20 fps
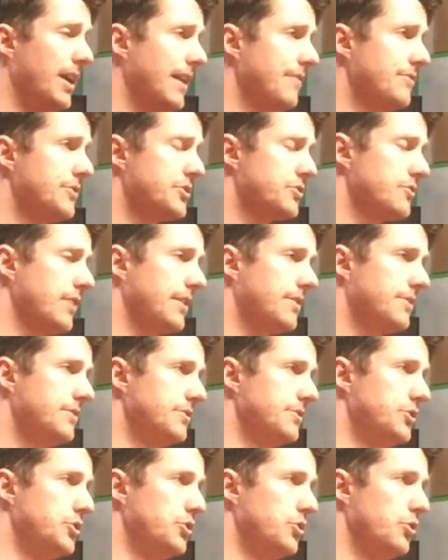Or you might have the
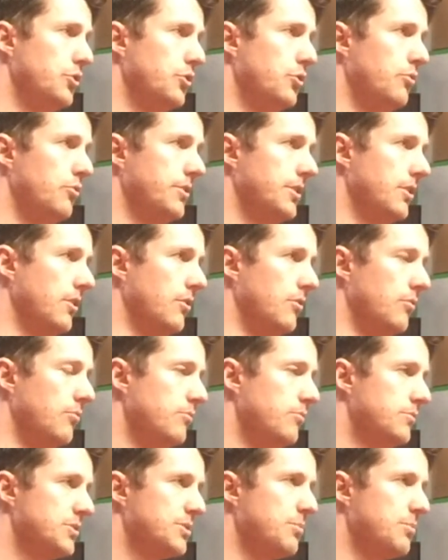strength to do,